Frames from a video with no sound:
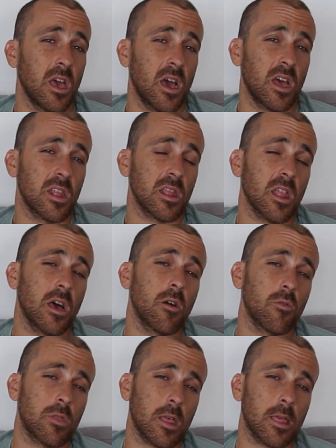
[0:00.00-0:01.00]

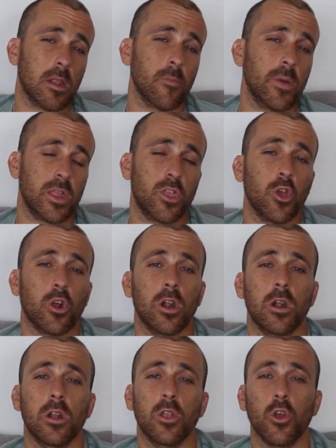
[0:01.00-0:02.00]
unload a little bit
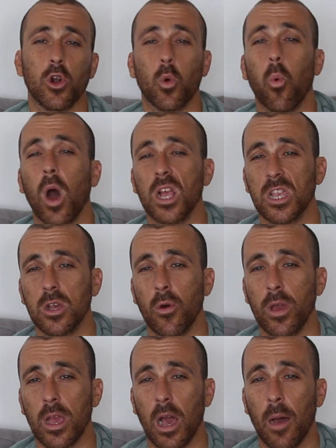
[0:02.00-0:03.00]
your quads
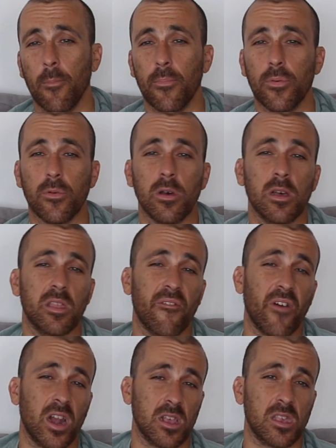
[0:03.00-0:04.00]
going up the
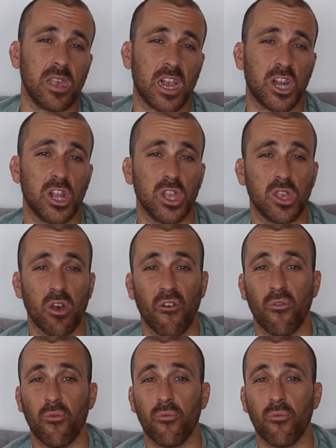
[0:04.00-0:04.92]
final sections of